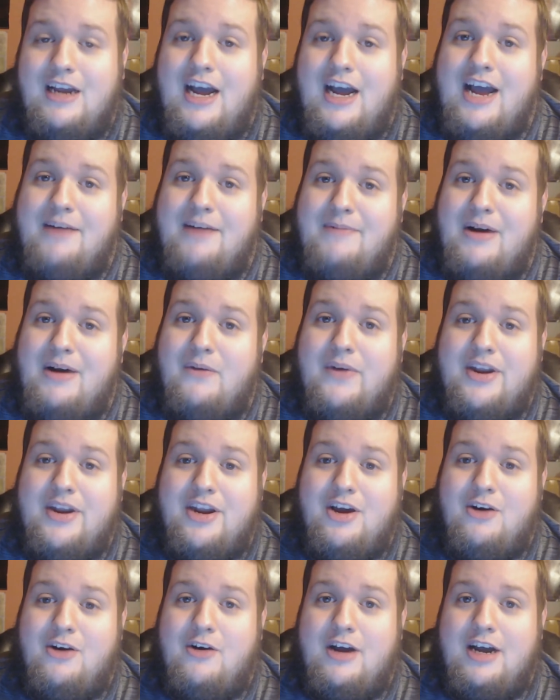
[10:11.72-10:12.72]
I have my
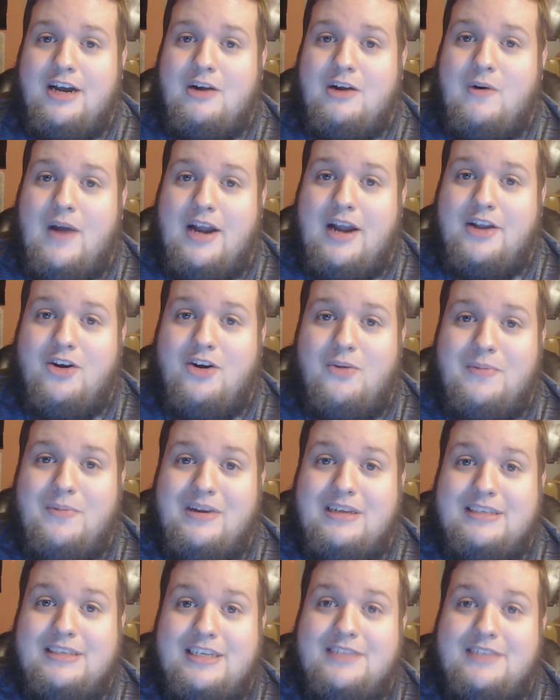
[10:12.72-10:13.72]
window uh, cracked open
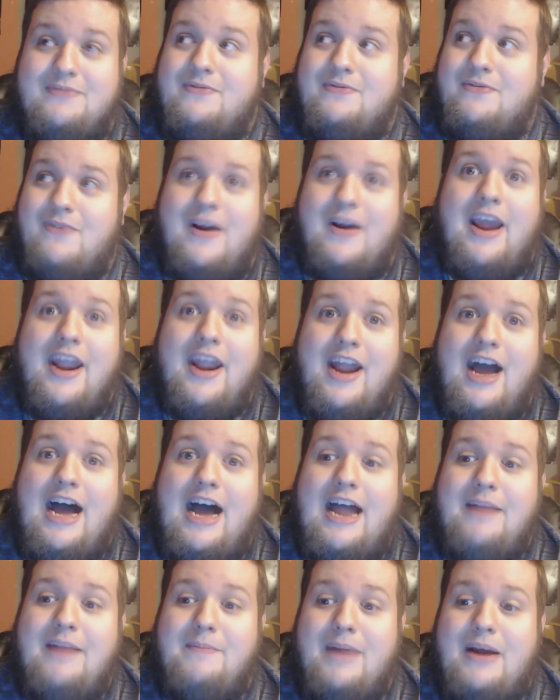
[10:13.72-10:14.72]
because it's friggin'
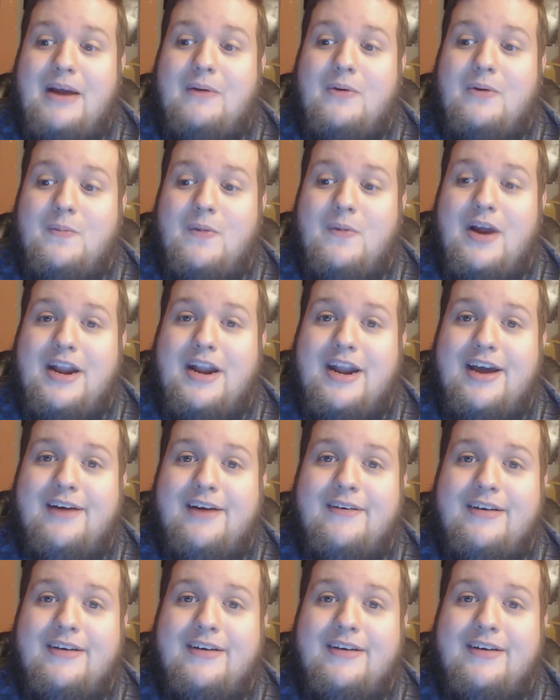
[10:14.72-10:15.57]
hot in my room right now.